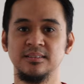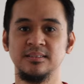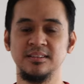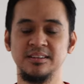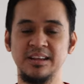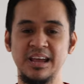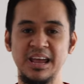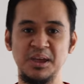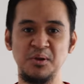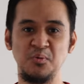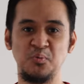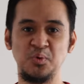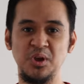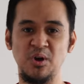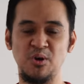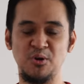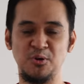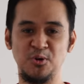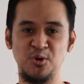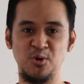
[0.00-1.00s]
Today,
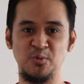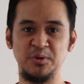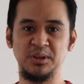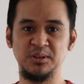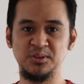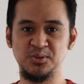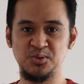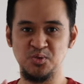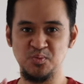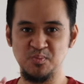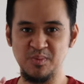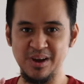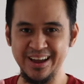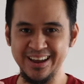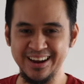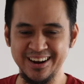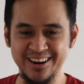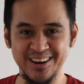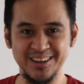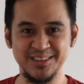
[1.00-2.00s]
we are going to
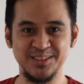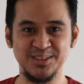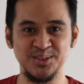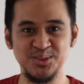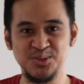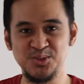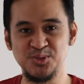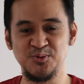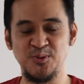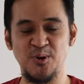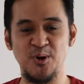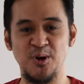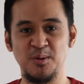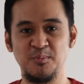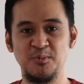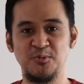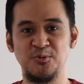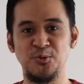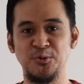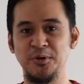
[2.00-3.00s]
my cousin's
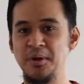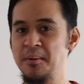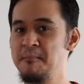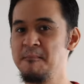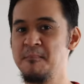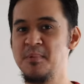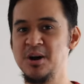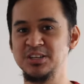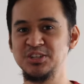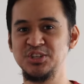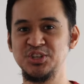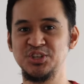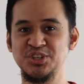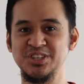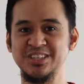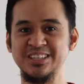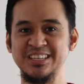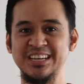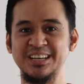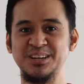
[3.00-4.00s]
farm for a
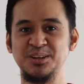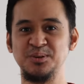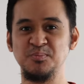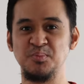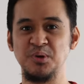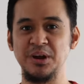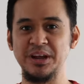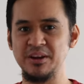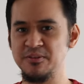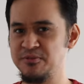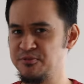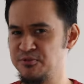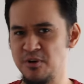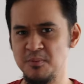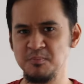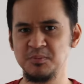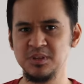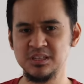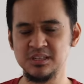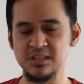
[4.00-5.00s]
much needed break
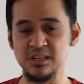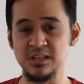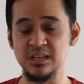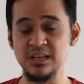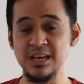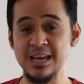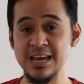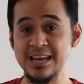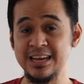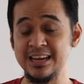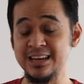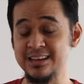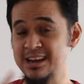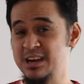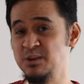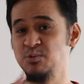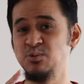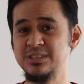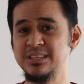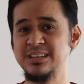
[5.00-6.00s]
from the city, and
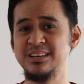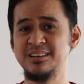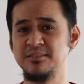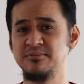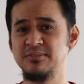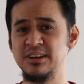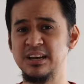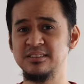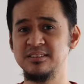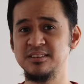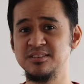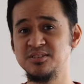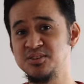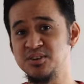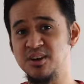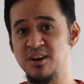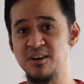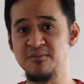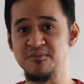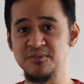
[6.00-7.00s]
I will take
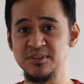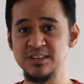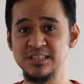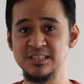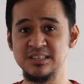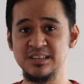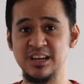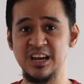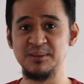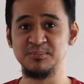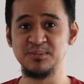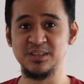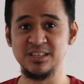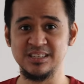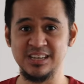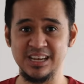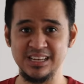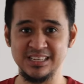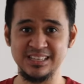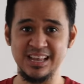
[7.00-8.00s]
advantage of this time to
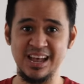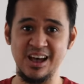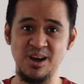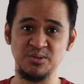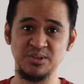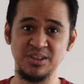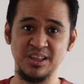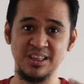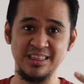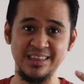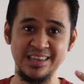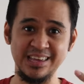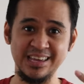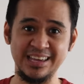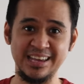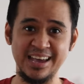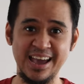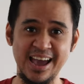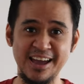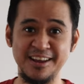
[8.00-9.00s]
test out the
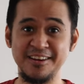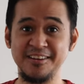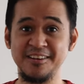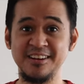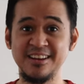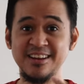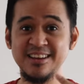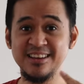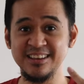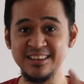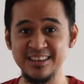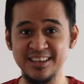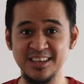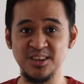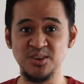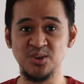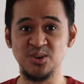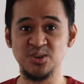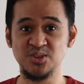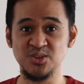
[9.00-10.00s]
Canon
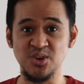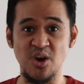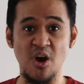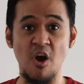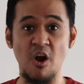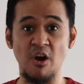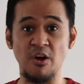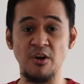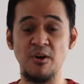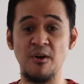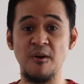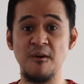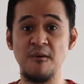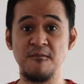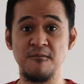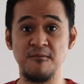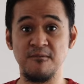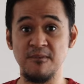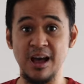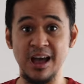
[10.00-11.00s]
EOS
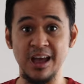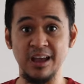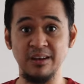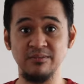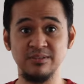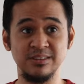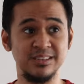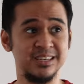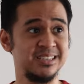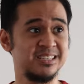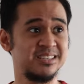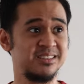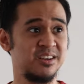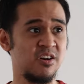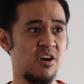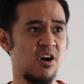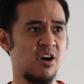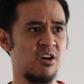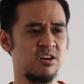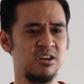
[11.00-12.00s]
R5. Since
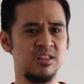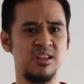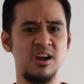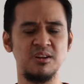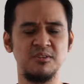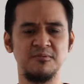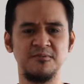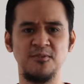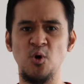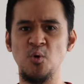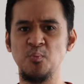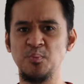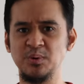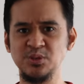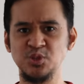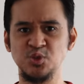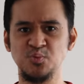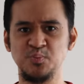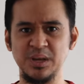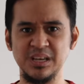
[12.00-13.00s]
there are a lot of
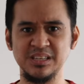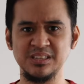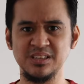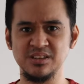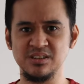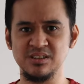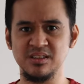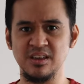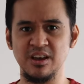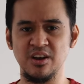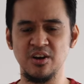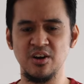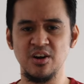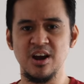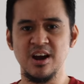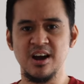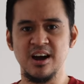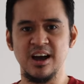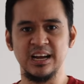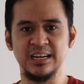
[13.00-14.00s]
open spaces
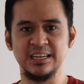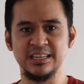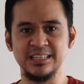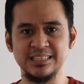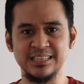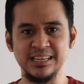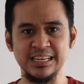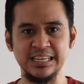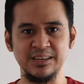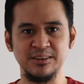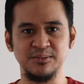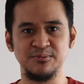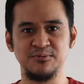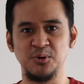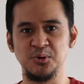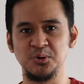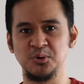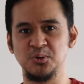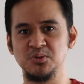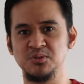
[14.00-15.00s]
there, I could take
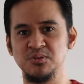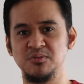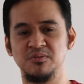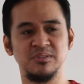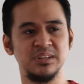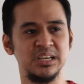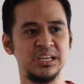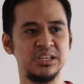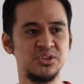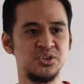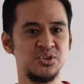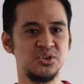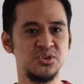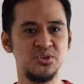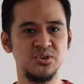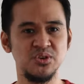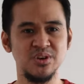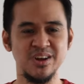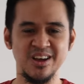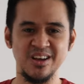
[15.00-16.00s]
photos of
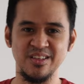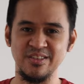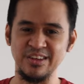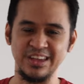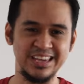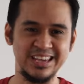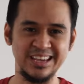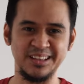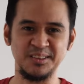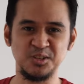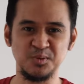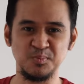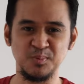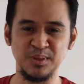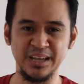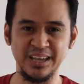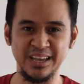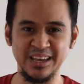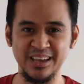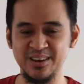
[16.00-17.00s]
nature, the kids
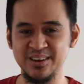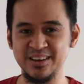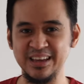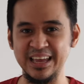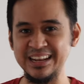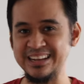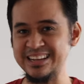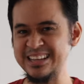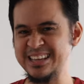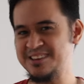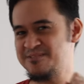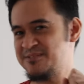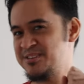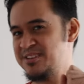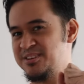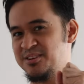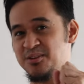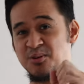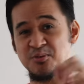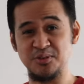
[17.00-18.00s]
playing, and
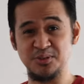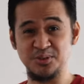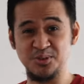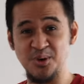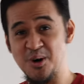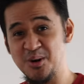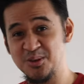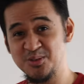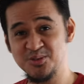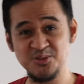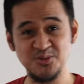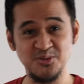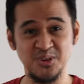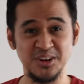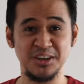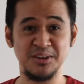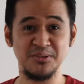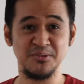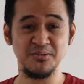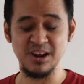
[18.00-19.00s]
even, you know, the dogs
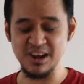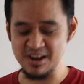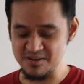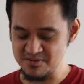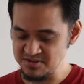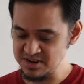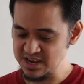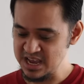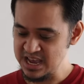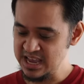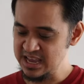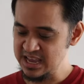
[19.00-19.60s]
running around.